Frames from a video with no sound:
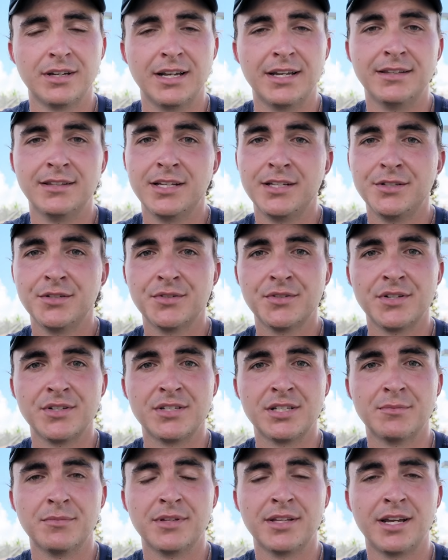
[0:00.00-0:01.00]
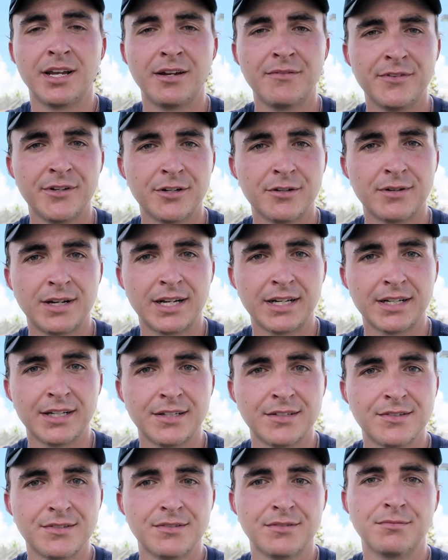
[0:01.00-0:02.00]
and then you'll see some of the heavier
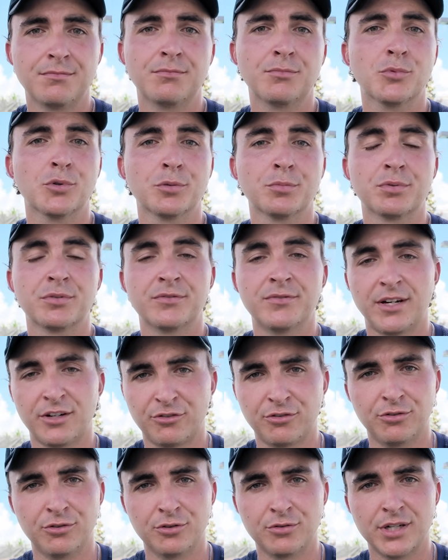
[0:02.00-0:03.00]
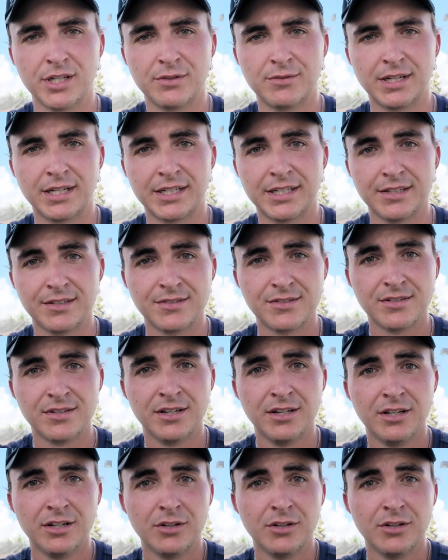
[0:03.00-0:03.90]
rackets, more professional grade rackets,